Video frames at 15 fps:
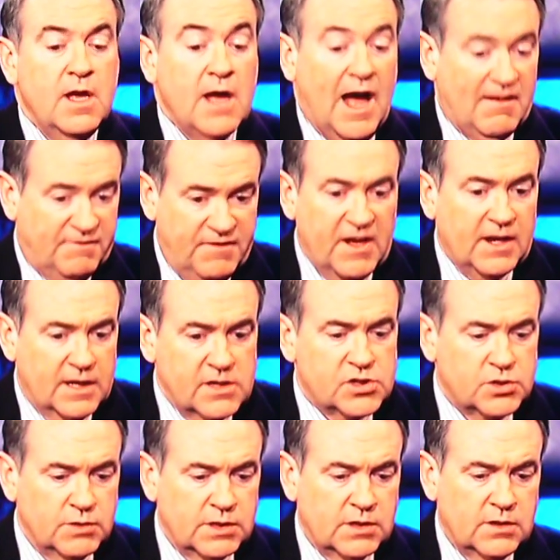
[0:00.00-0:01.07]
I fell
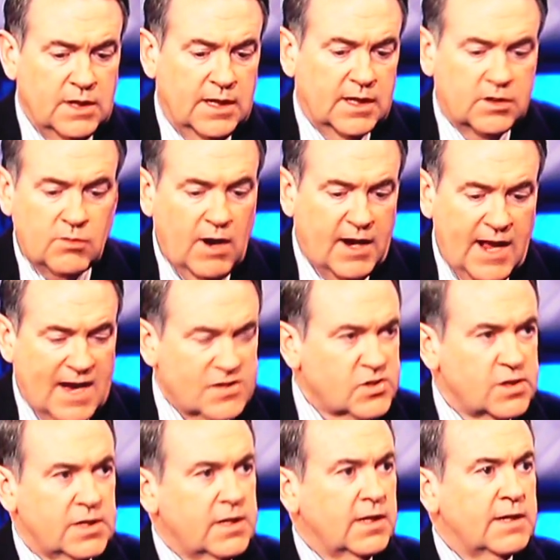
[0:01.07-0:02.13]
into it quite
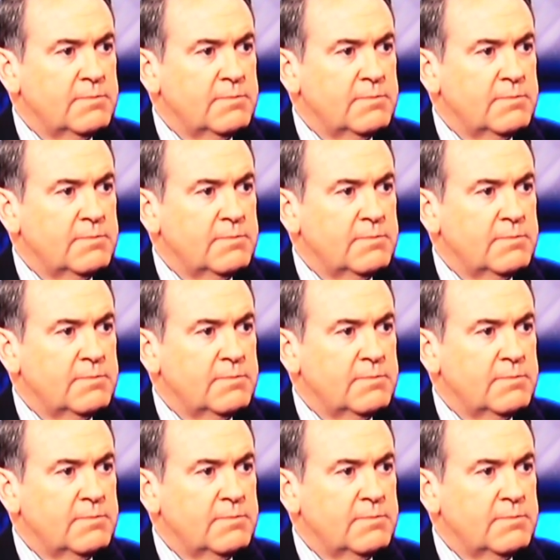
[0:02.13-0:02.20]
accidentally.